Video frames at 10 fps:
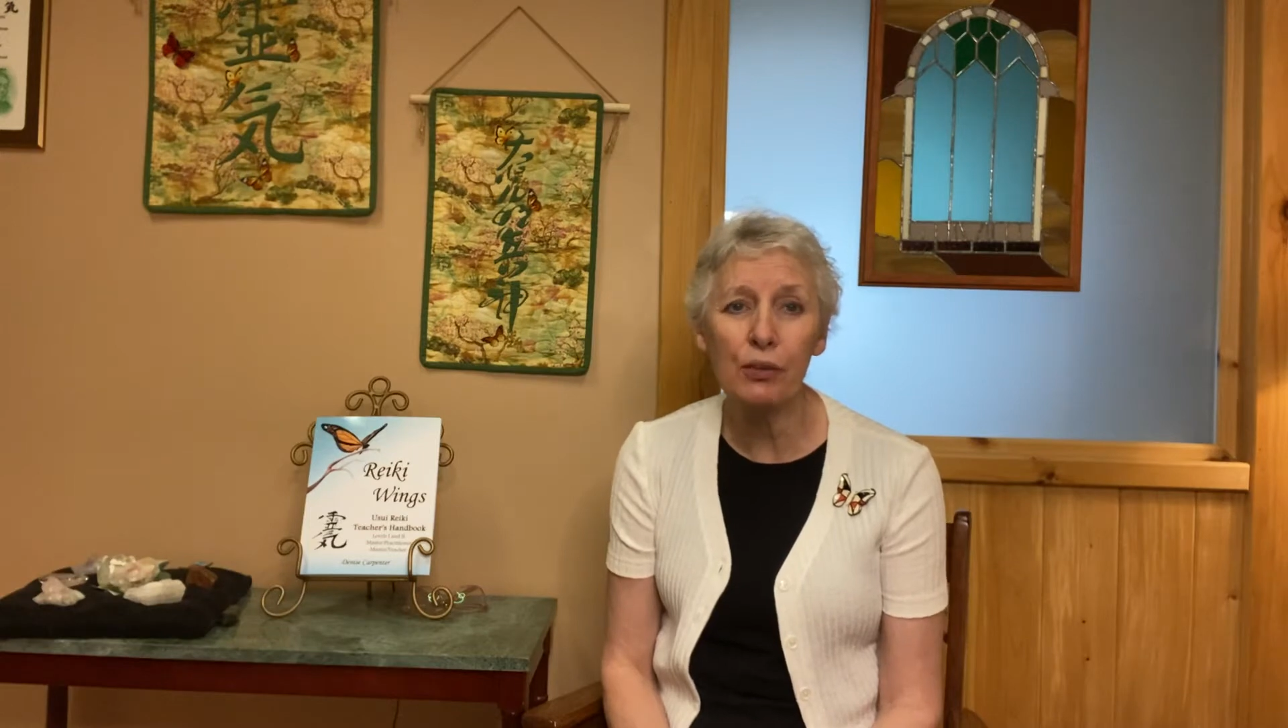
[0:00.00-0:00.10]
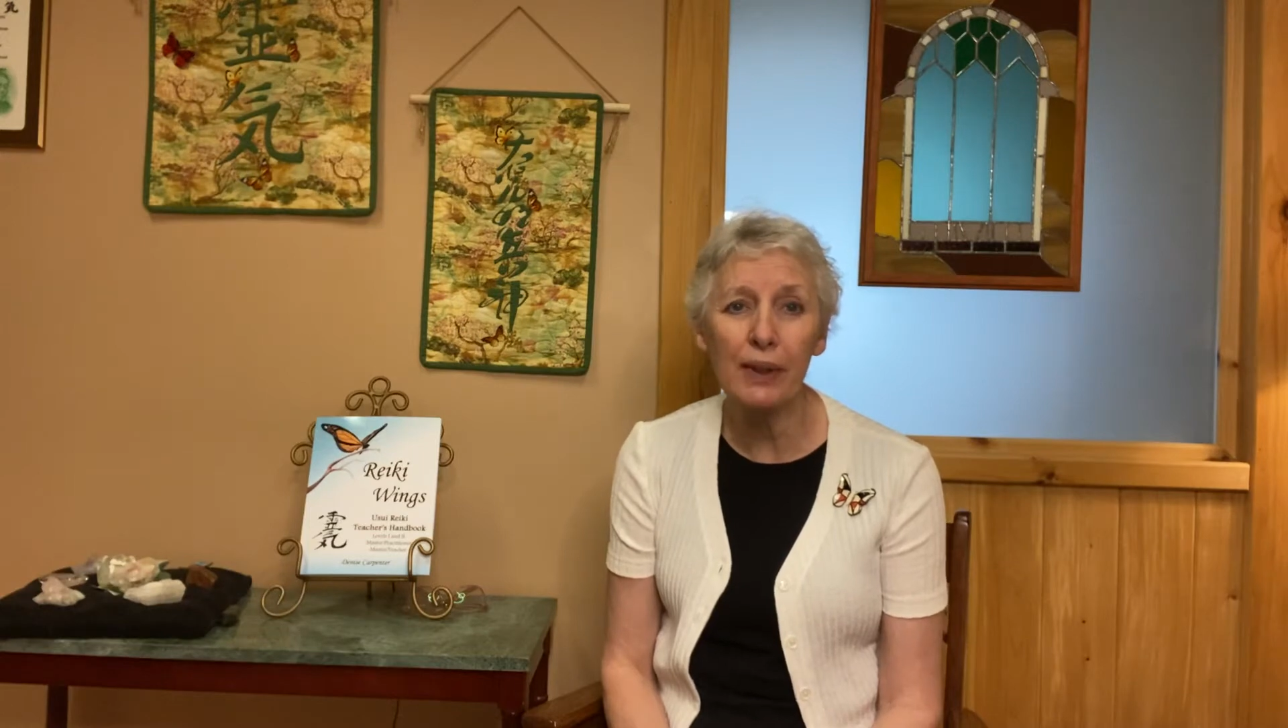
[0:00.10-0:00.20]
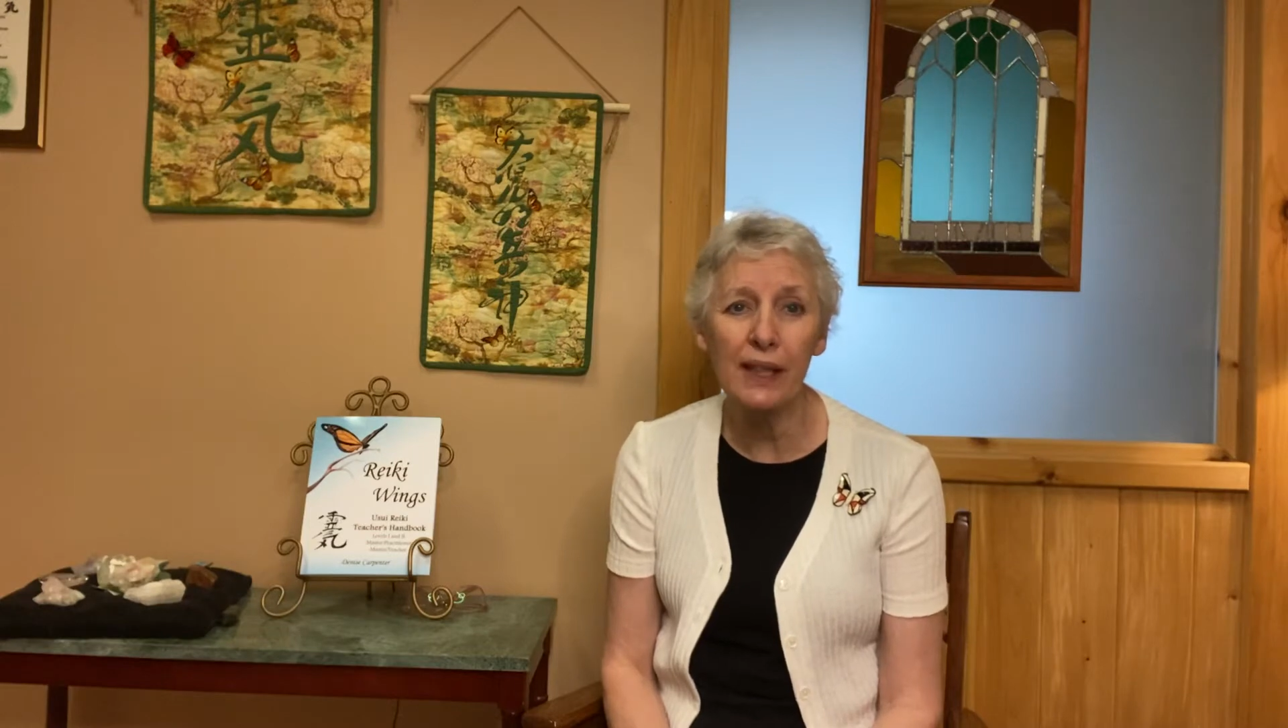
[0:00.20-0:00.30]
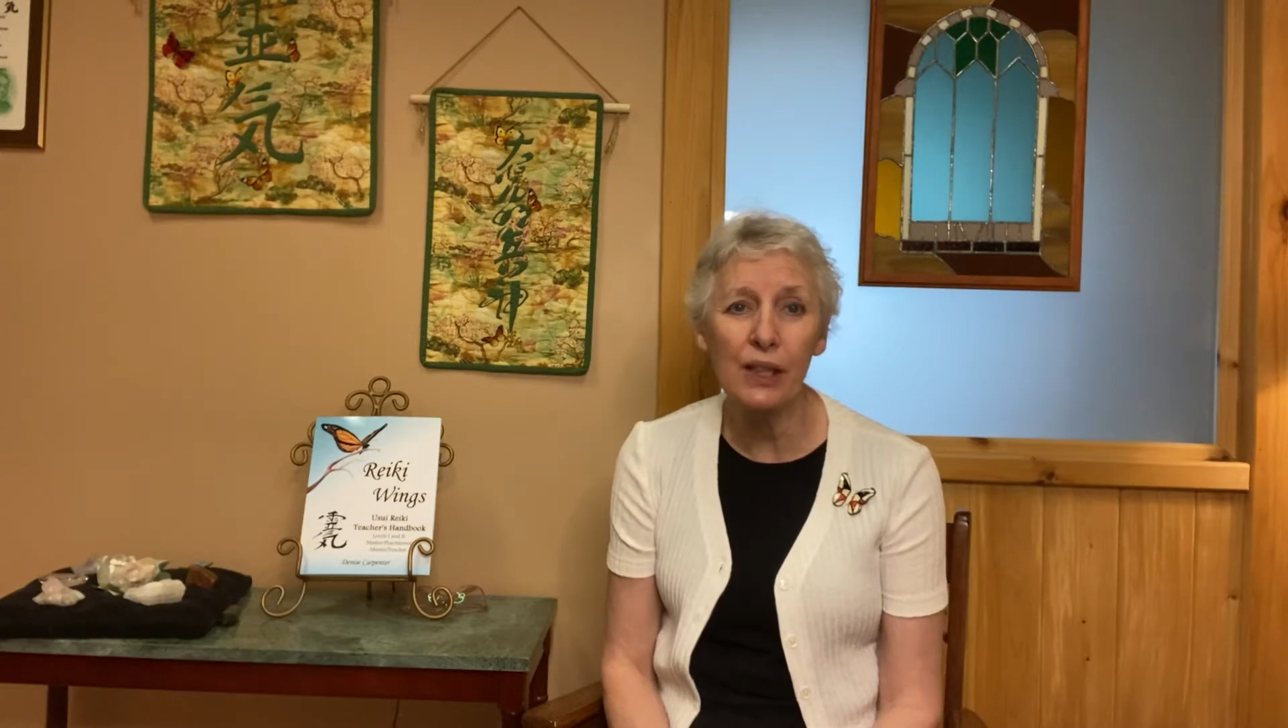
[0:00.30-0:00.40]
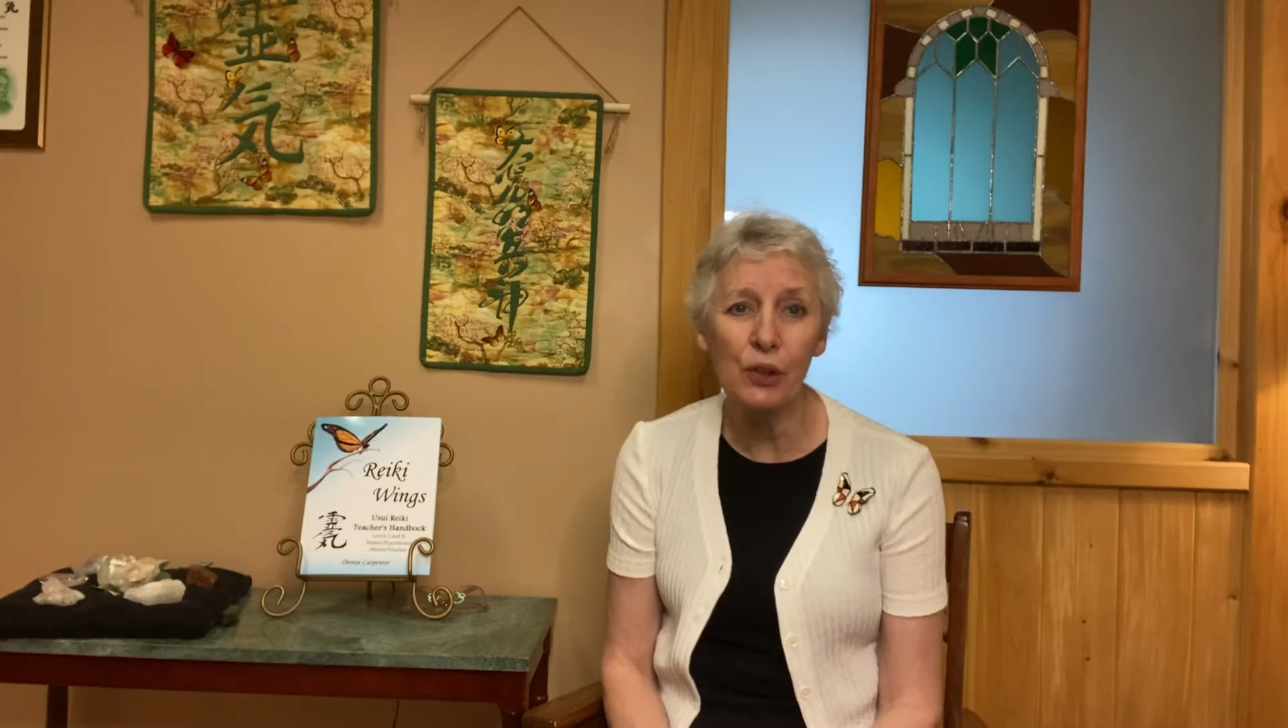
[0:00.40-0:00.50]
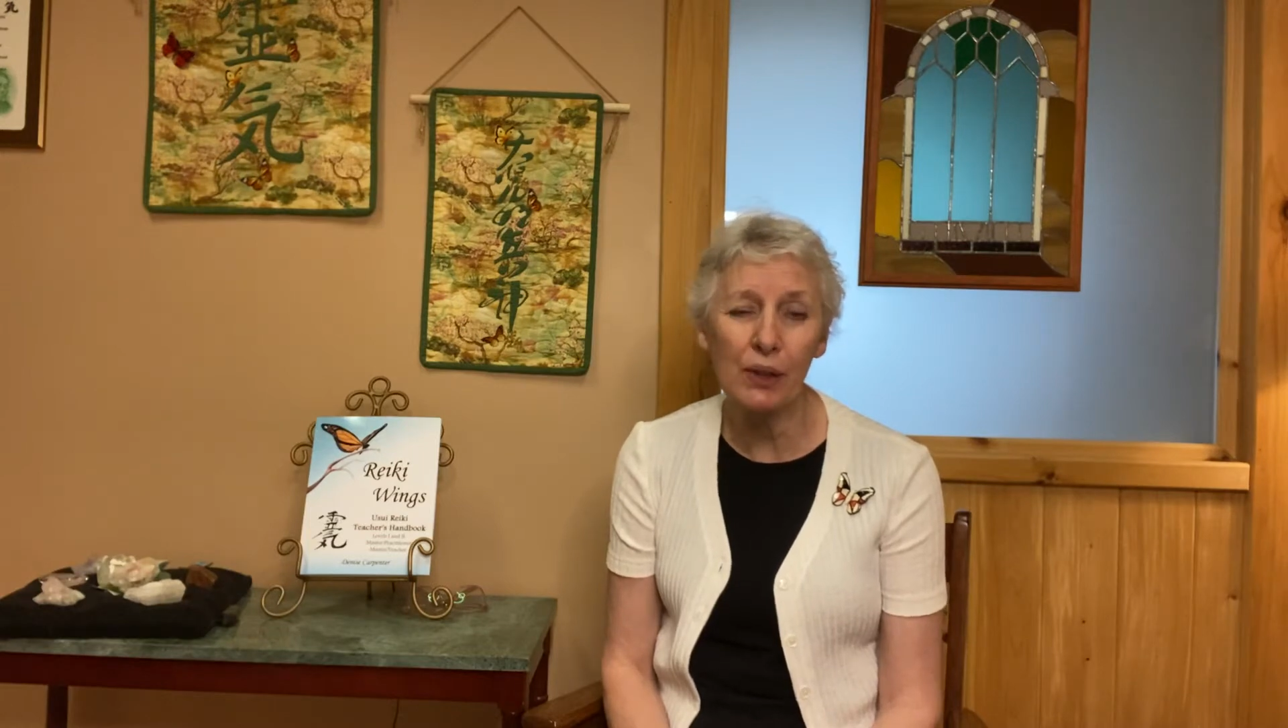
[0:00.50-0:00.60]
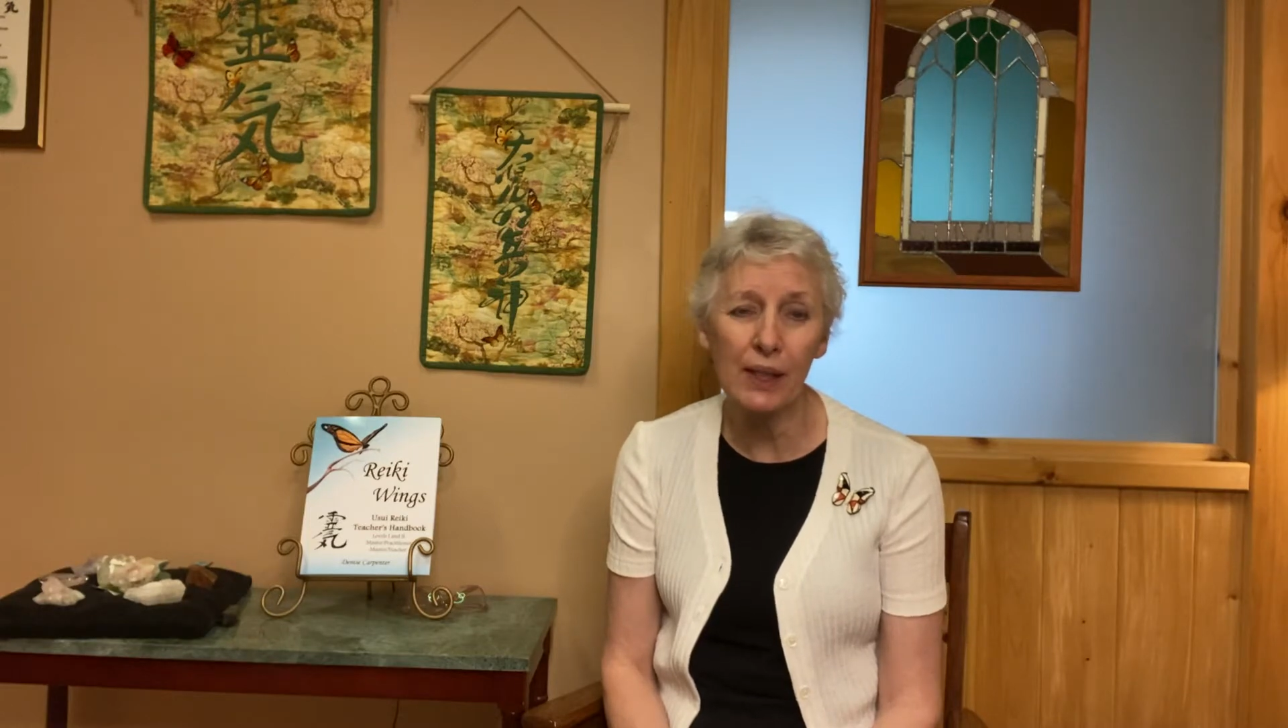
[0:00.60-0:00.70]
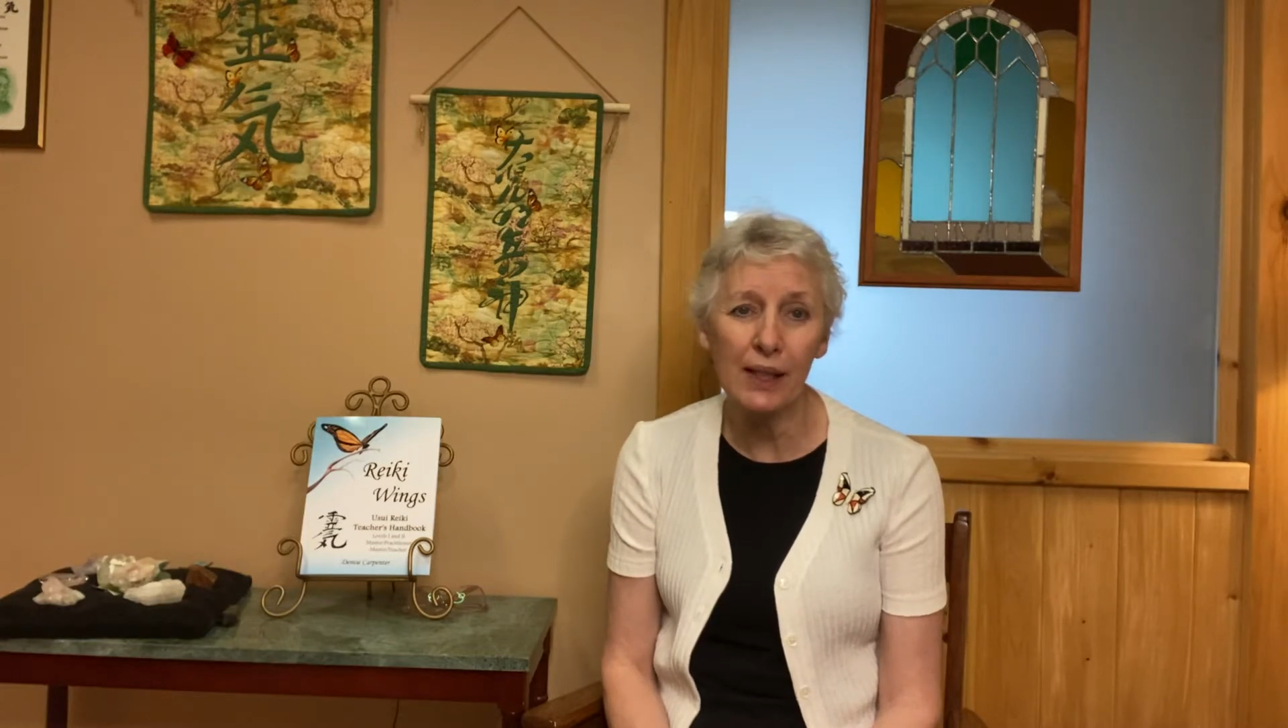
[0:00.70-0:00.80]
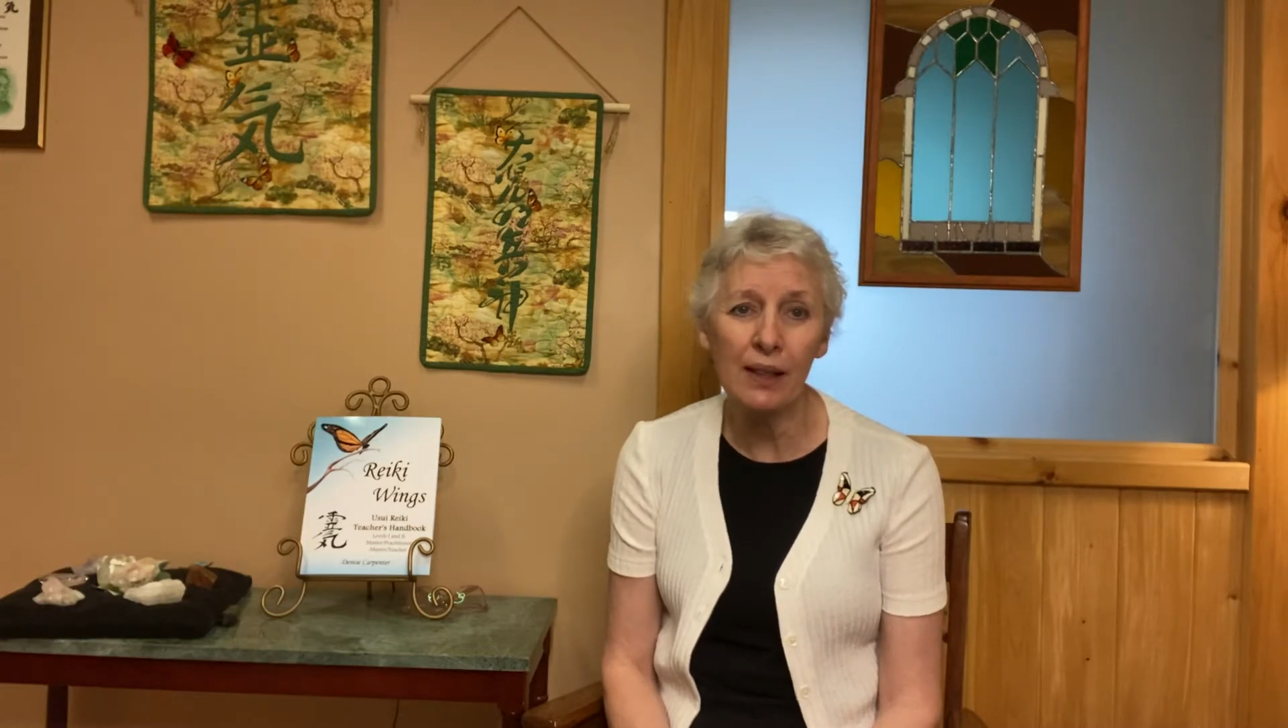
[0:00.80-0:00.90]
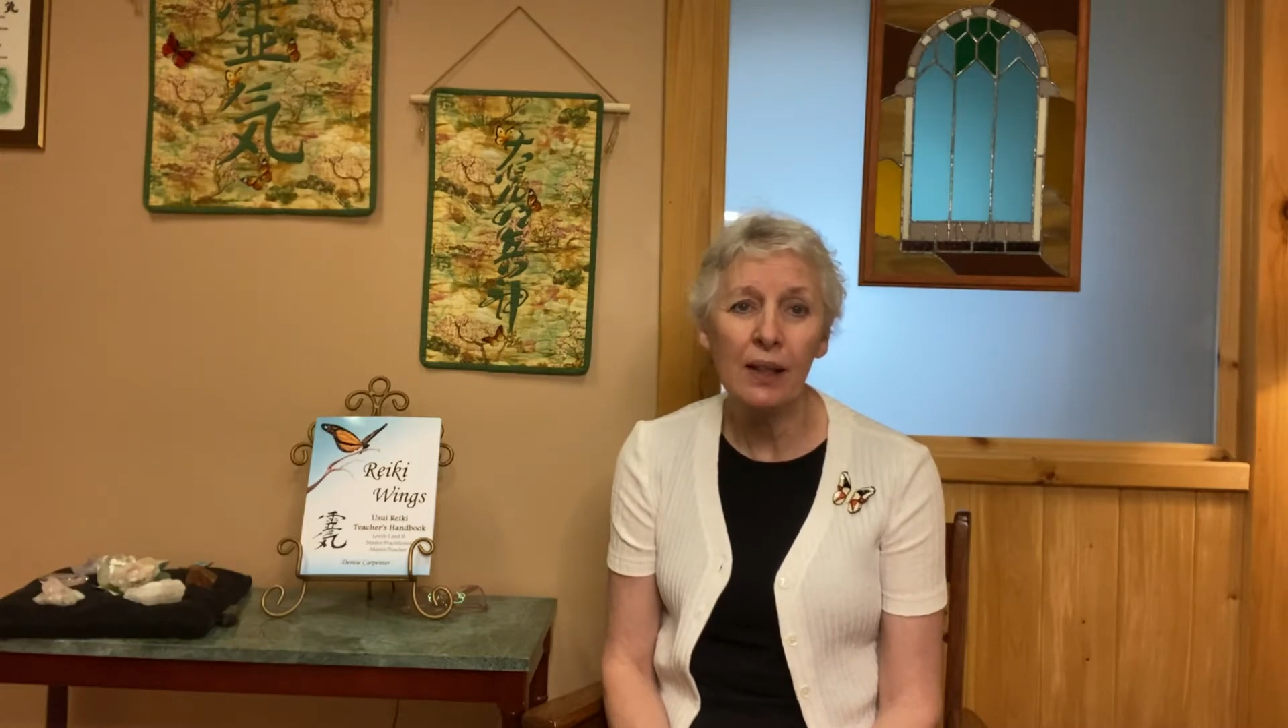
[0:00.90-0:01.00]
Reiki
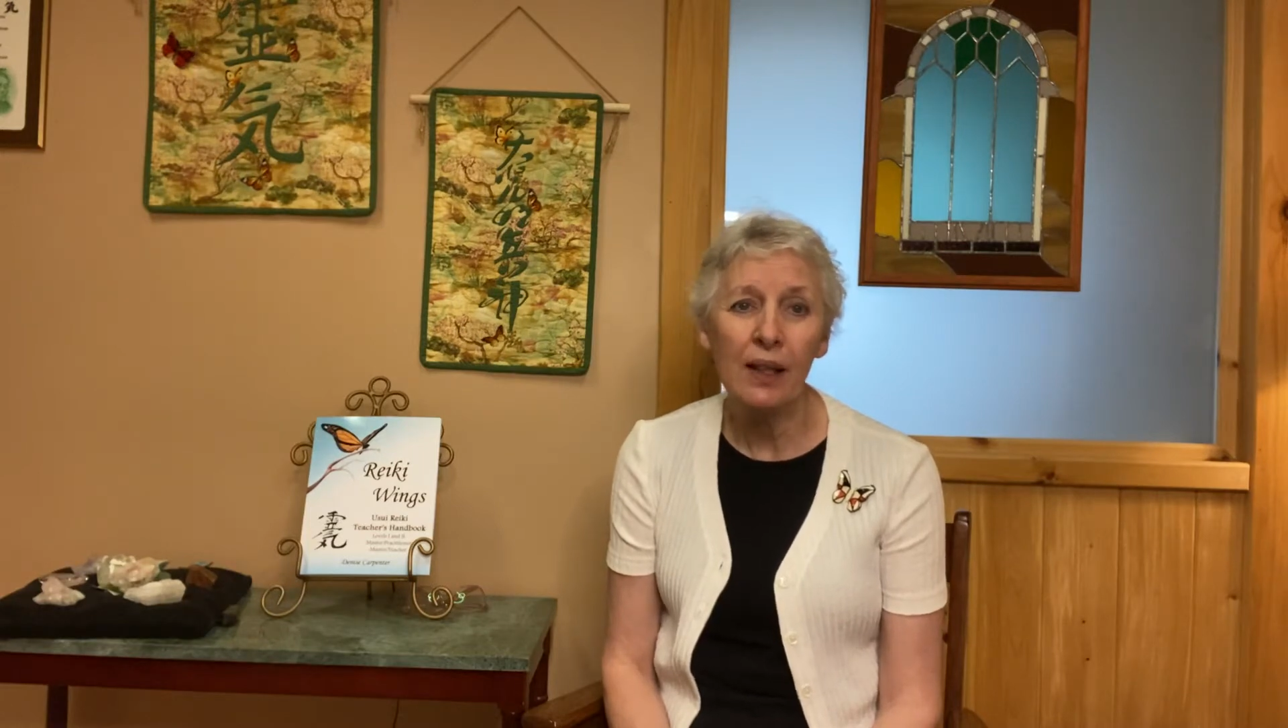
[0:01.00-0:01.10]
training.